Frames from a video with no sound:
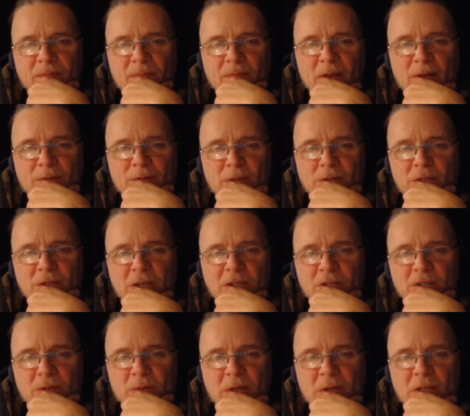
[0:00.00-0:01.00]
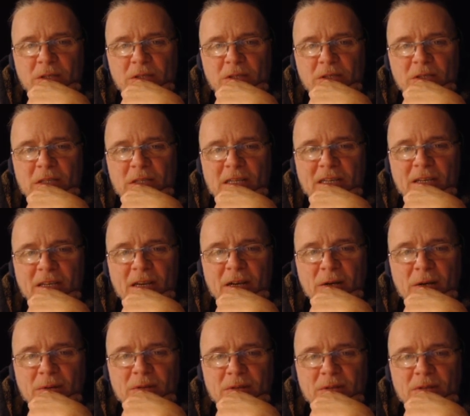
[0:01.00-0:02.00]
I'll have to change the way this is laid
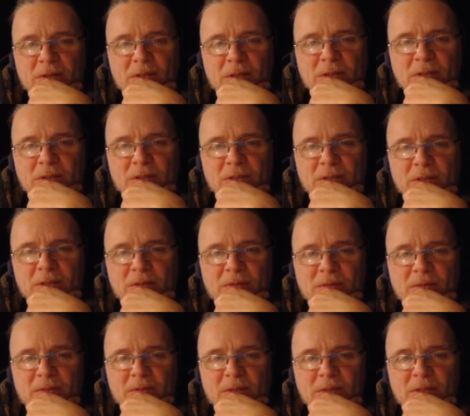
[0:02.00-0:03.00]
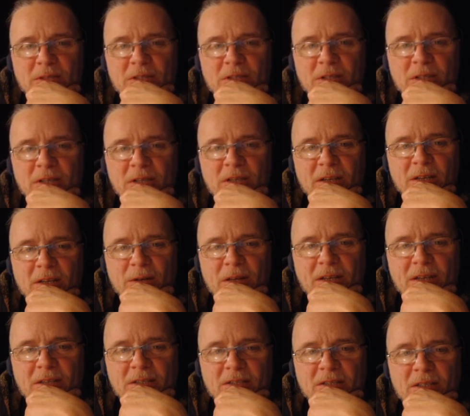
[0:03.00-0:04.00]
out. This looks silly. I
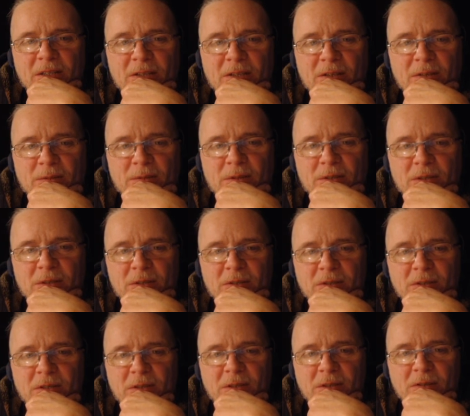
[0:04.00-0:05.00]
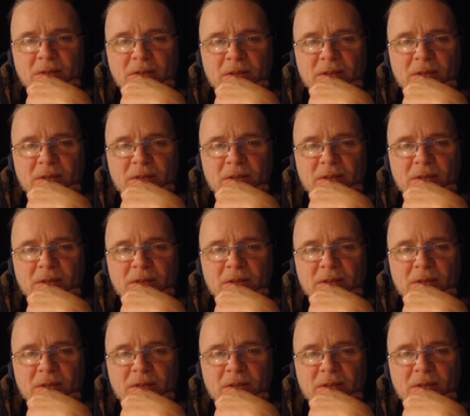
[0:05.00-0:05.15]
like seeing all the results here.